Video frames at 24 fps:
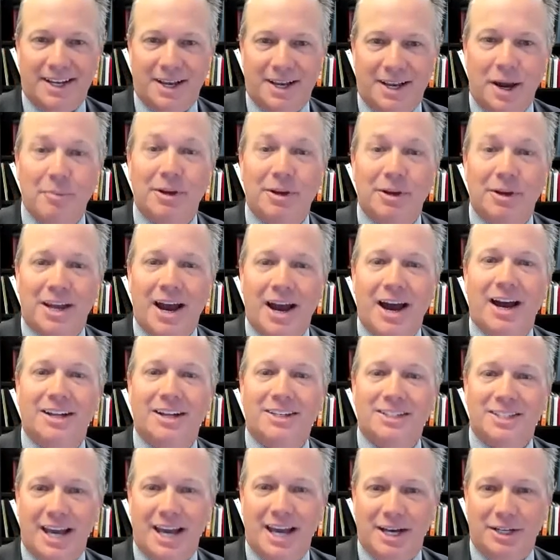come in
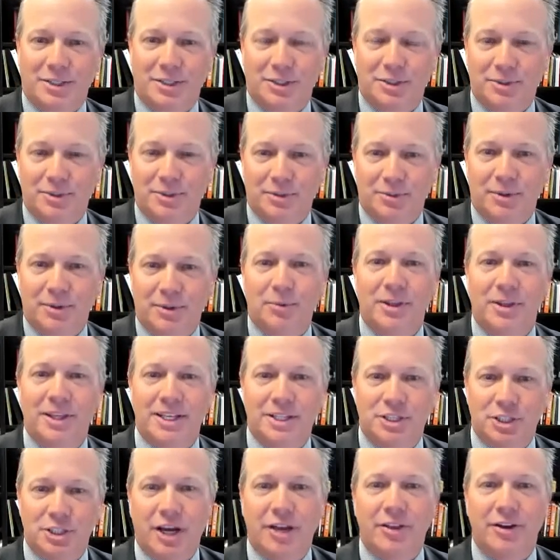contact with
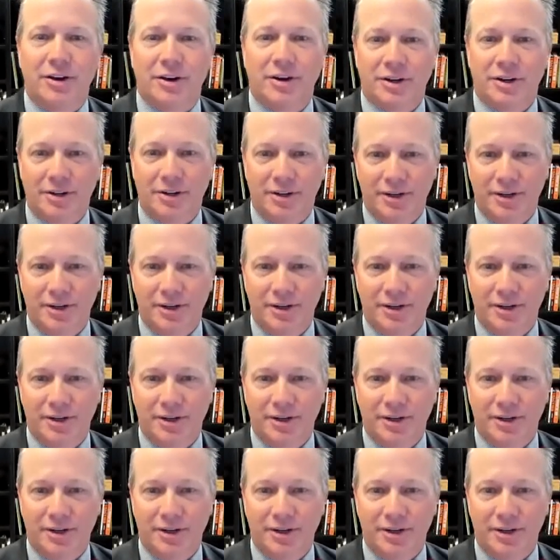each other.